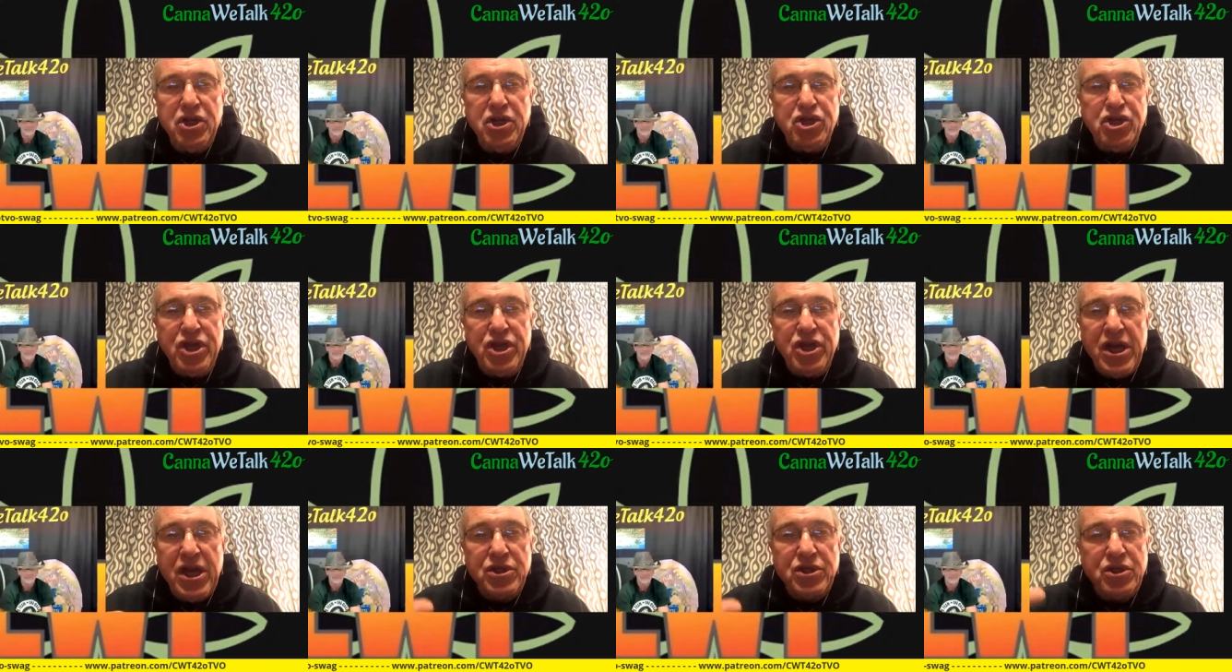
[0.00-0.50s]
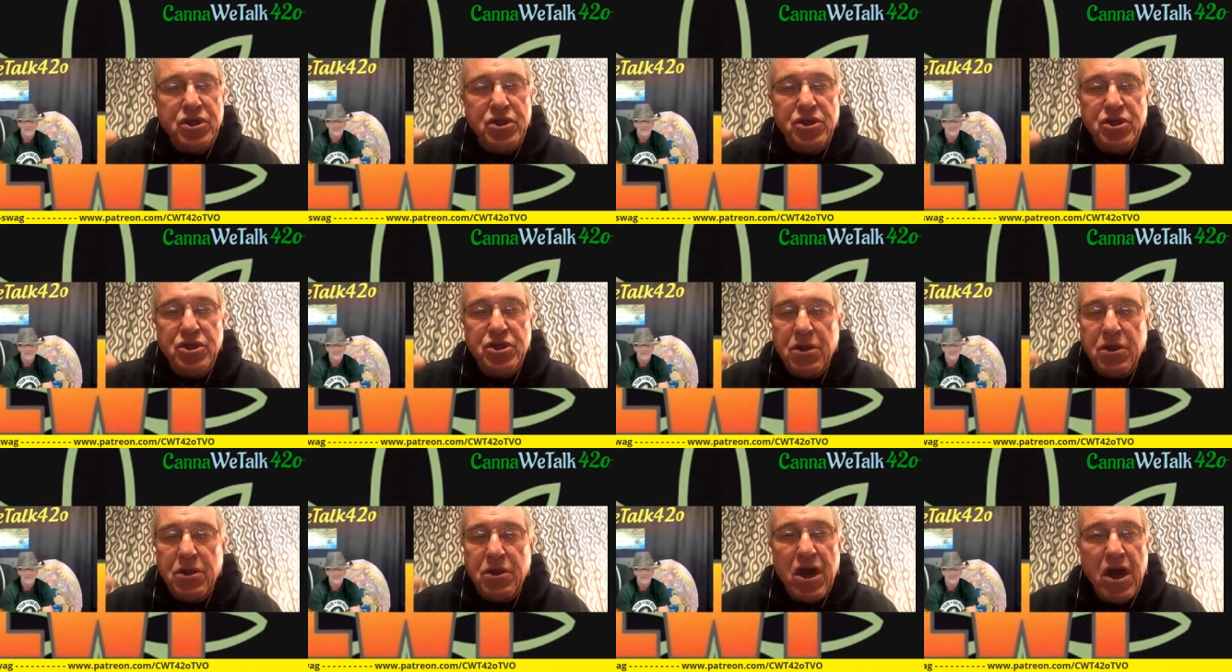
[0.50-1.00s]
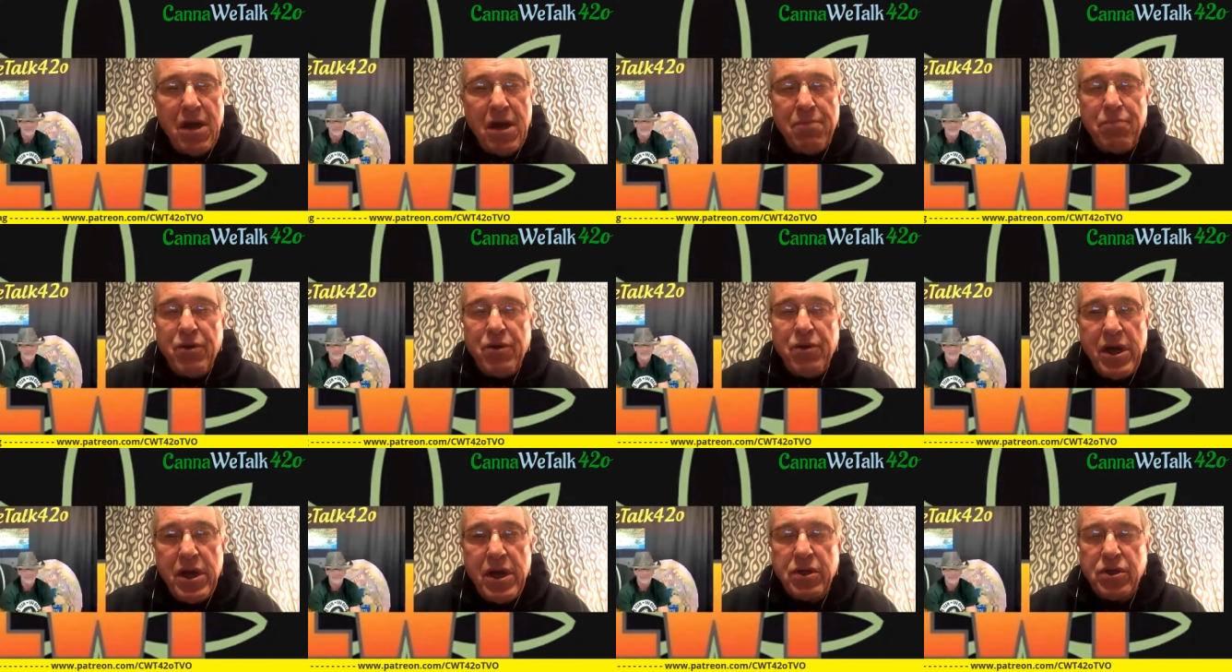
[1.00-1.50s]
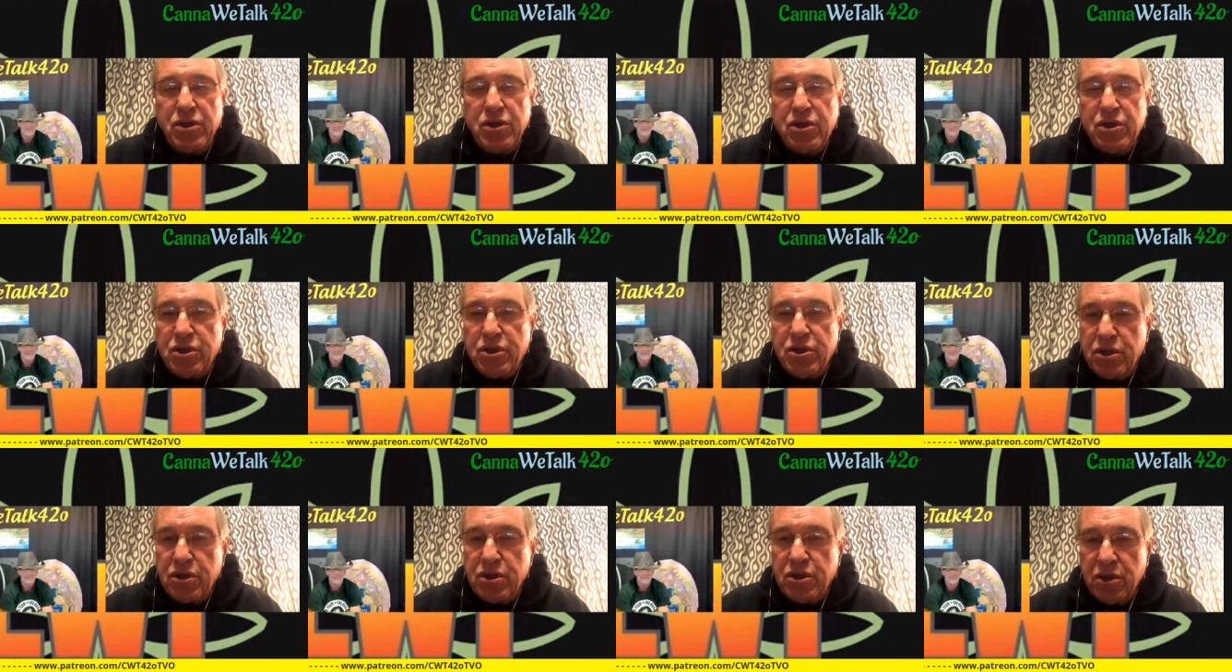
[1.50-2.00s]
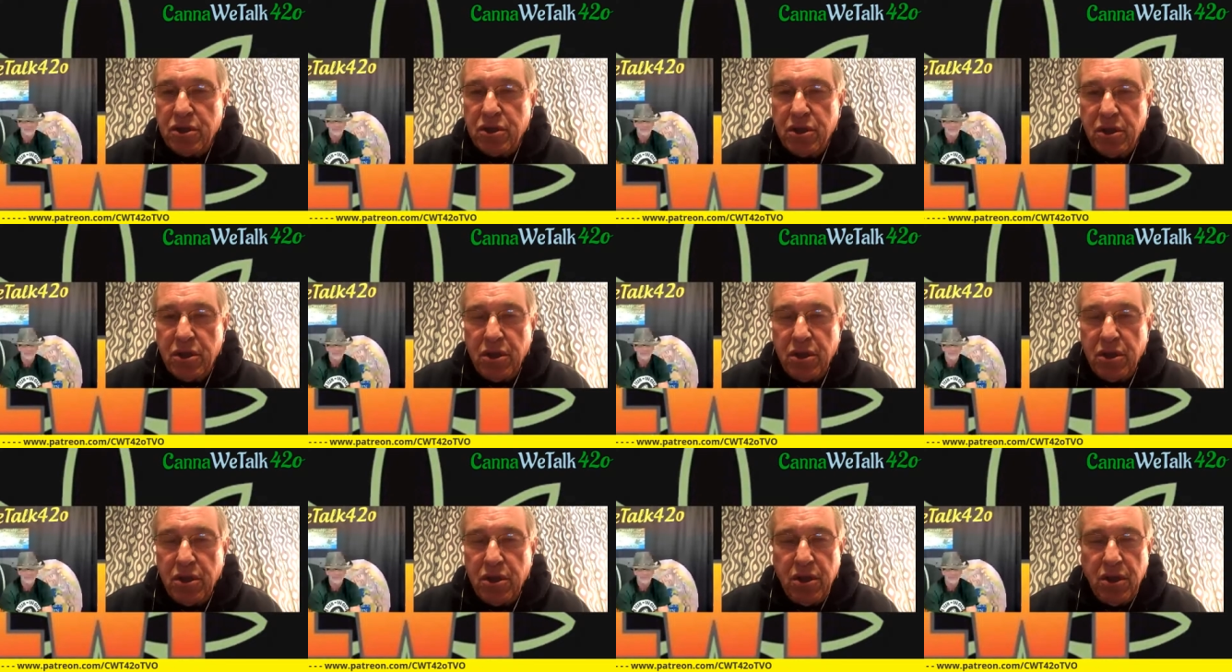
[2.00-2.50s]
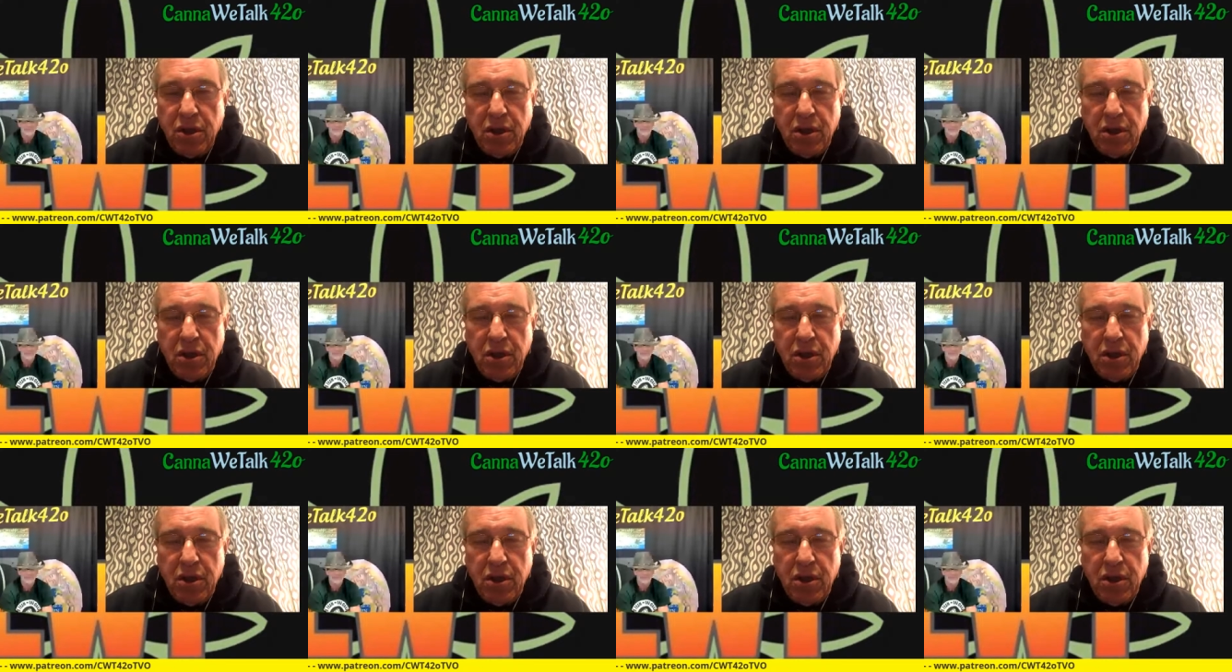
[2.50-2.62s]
And the ECS is a complex